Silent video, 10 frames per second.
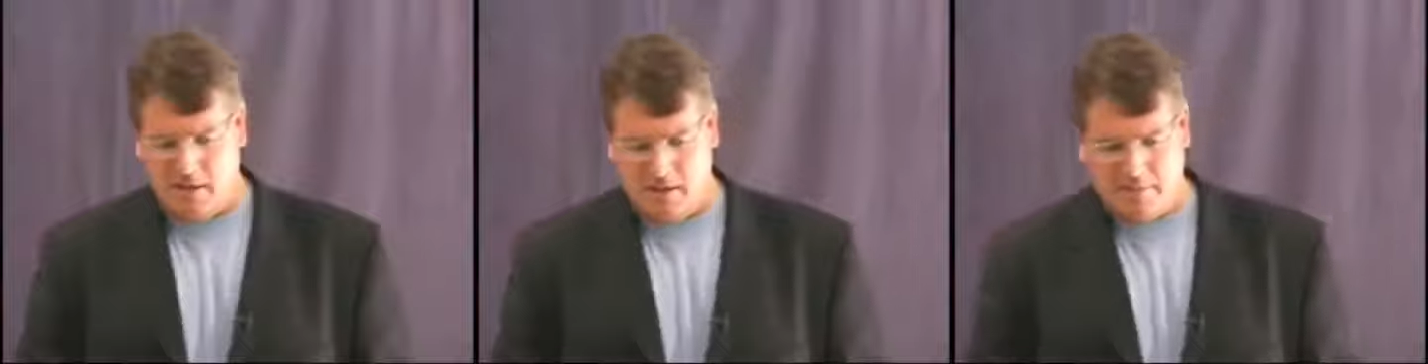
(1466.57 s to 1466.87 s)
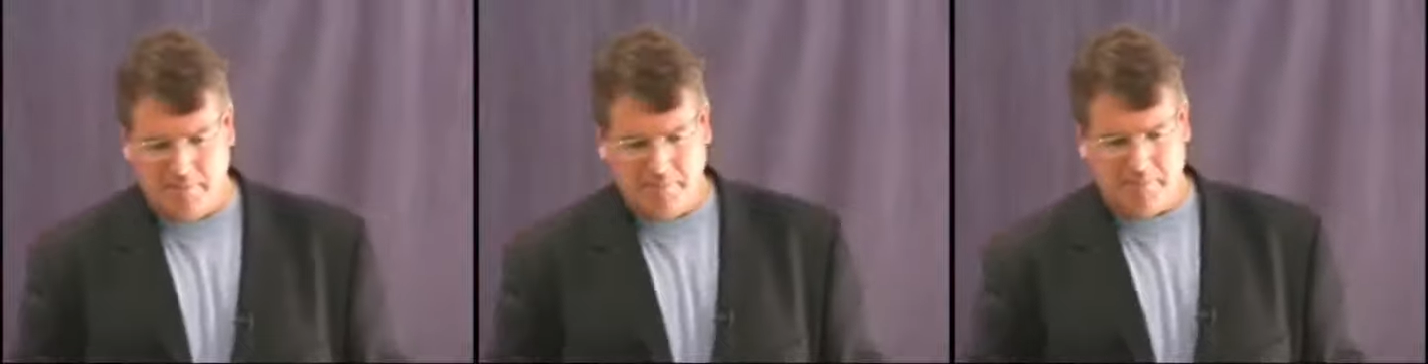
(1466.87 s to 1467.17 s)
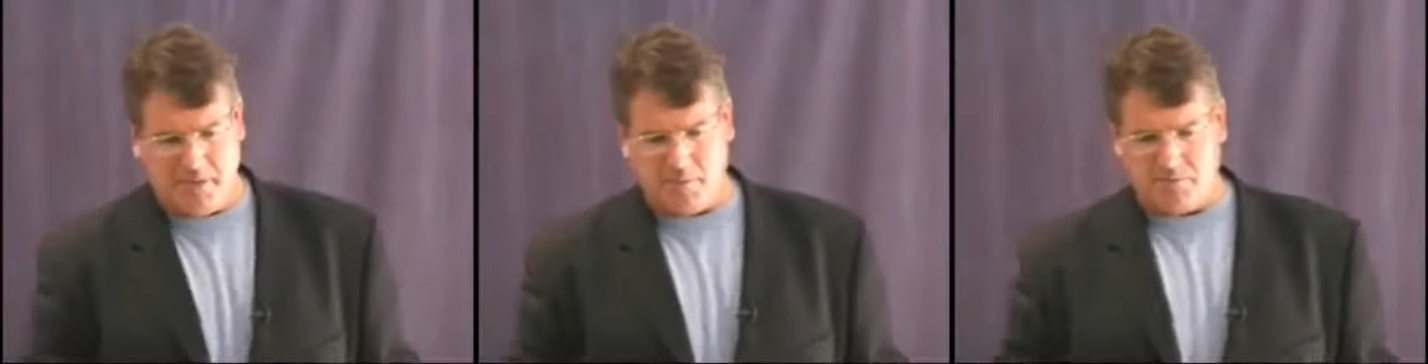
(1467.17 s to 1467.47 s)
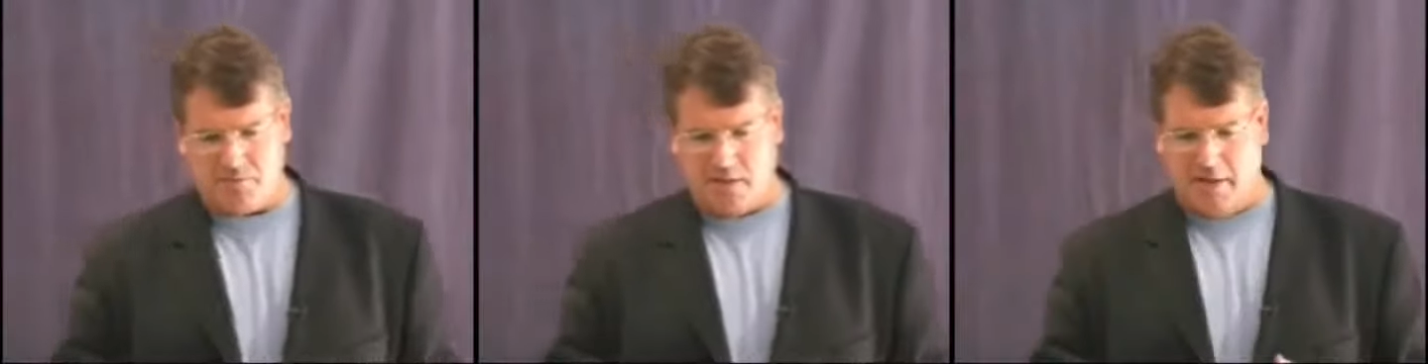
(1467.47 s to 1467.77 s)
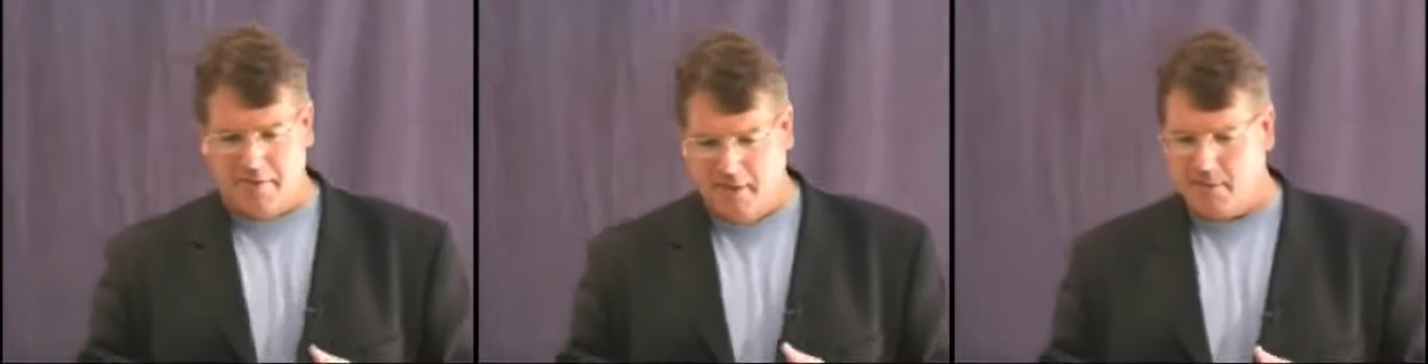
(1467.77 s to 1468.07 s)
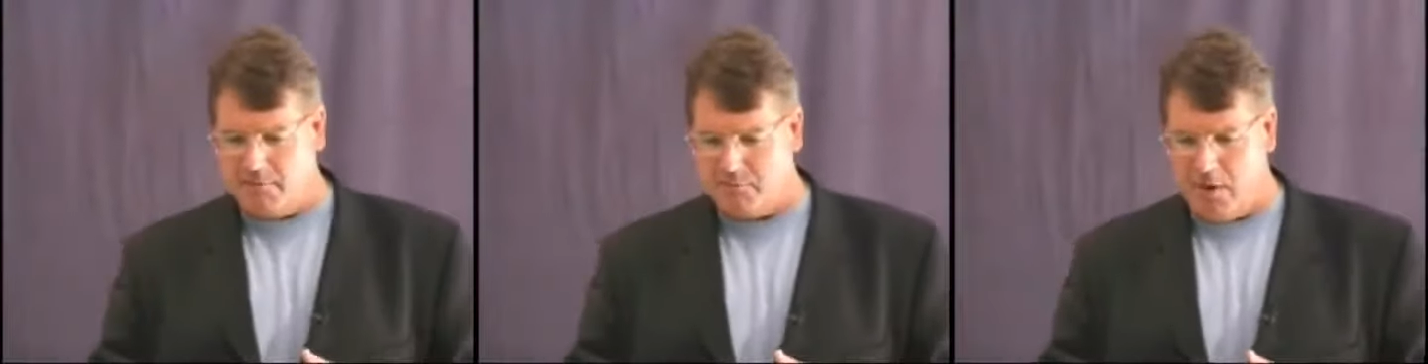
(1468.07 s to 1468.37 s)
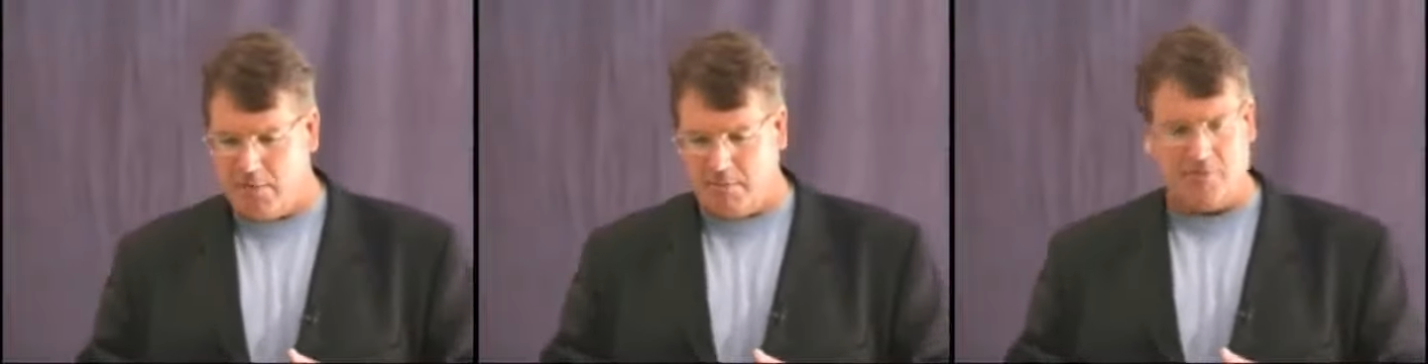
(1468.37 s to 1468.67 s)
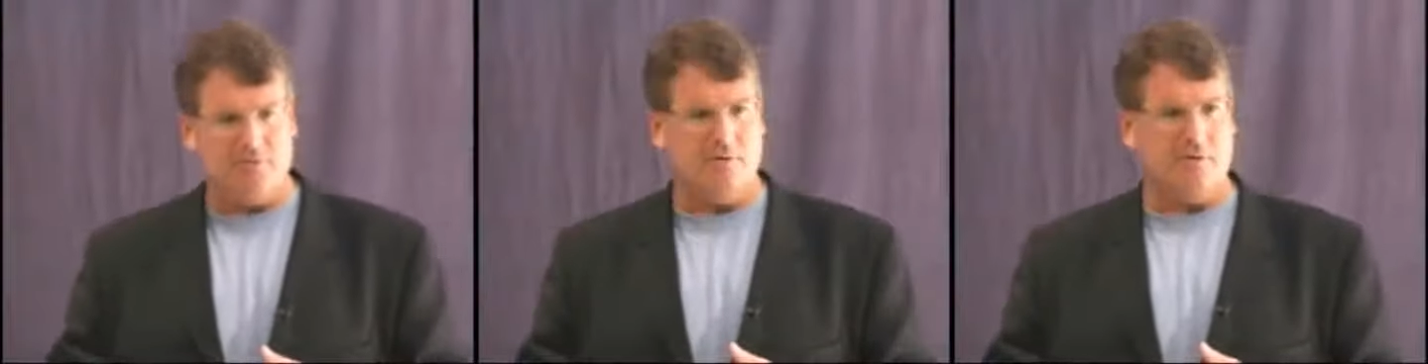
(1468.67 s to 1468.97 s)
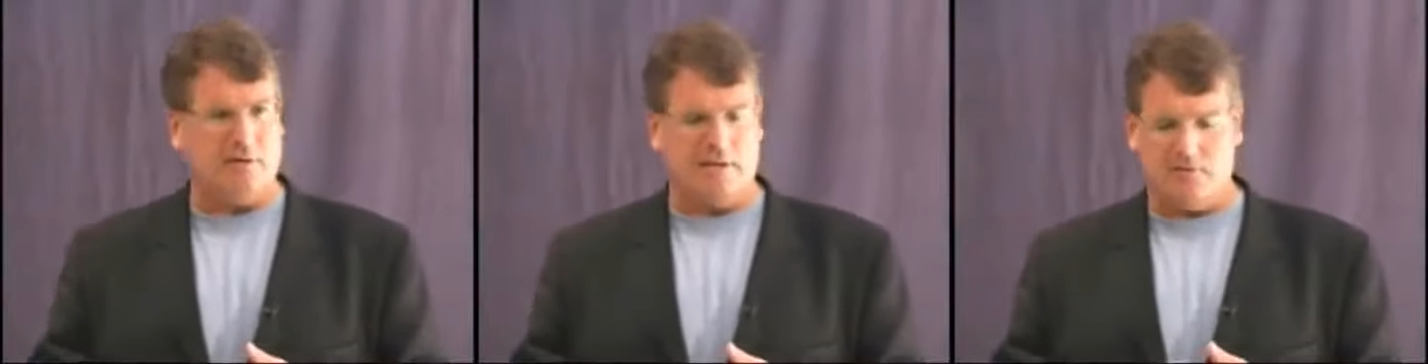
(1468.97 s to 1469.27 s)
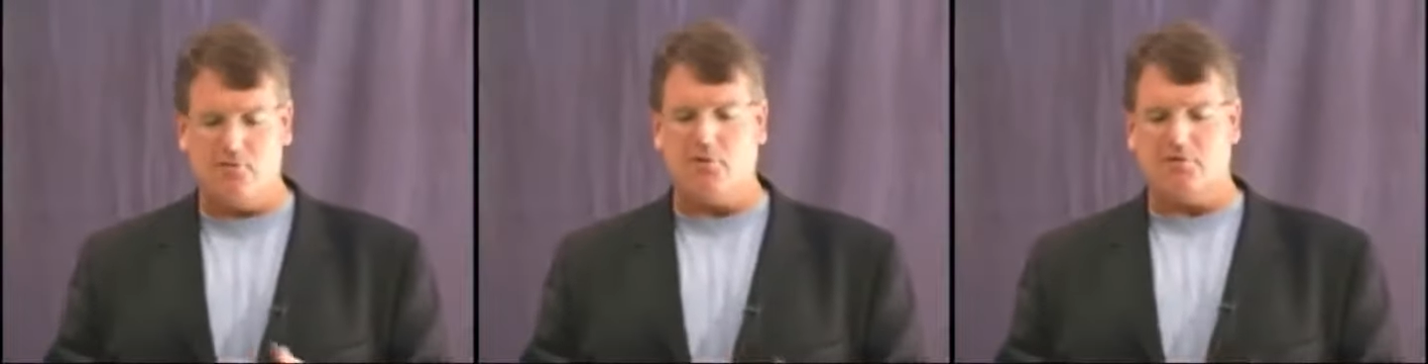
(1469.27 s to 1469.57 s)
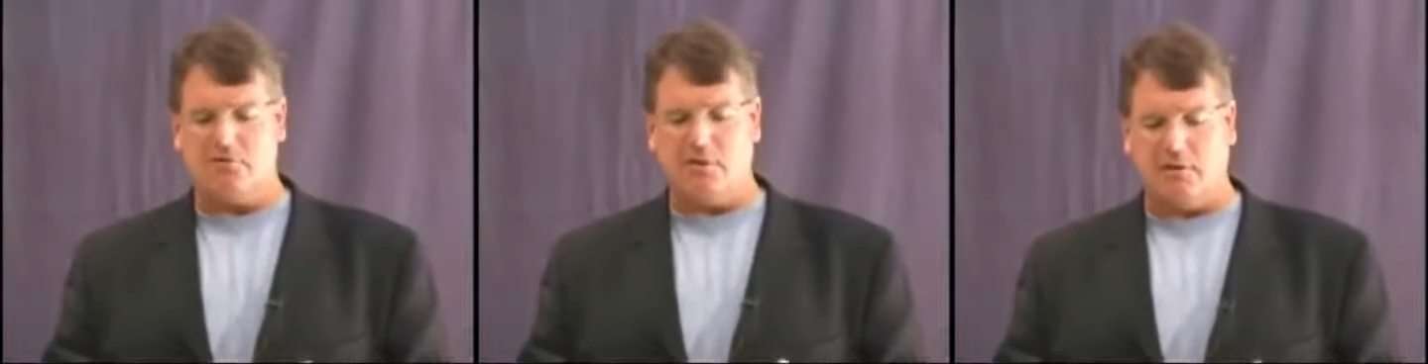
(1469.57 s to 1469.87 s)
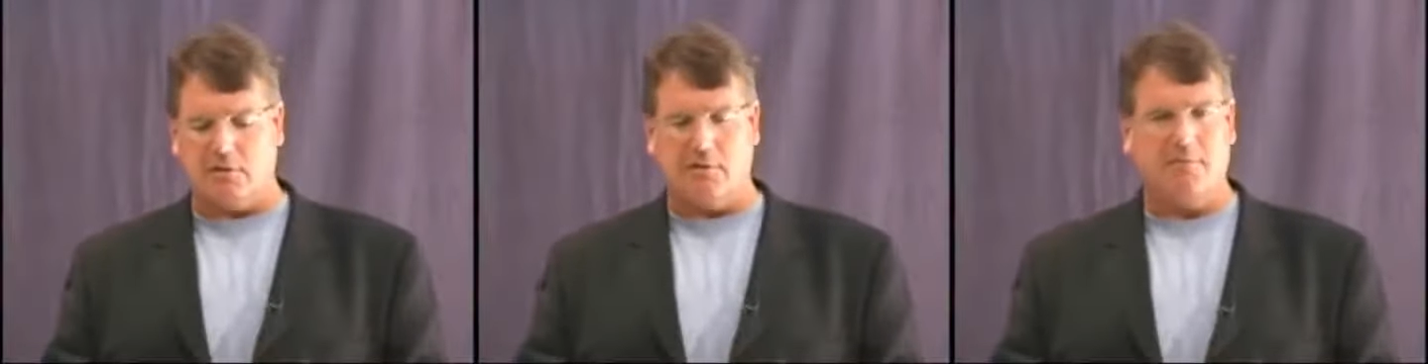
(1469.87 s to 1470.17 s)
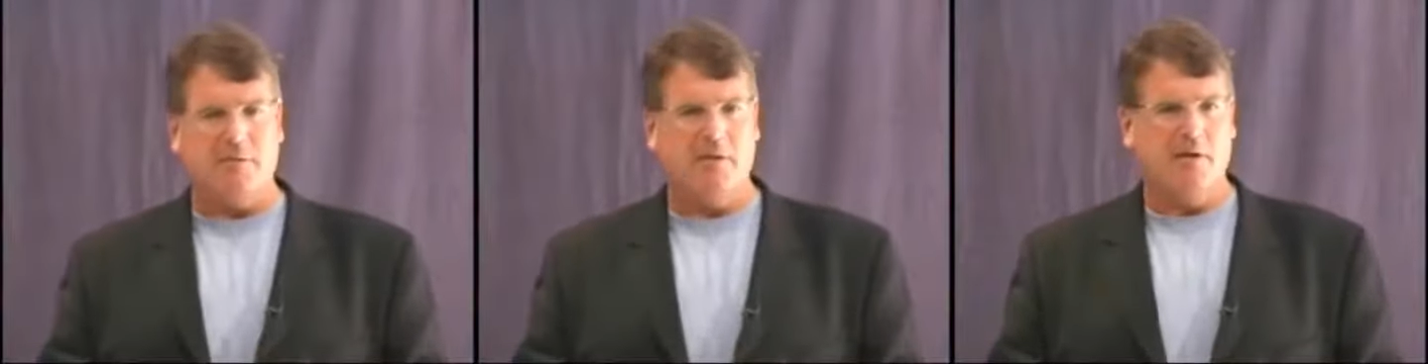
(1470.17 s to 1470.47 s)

But I think it was probably the late George Stigler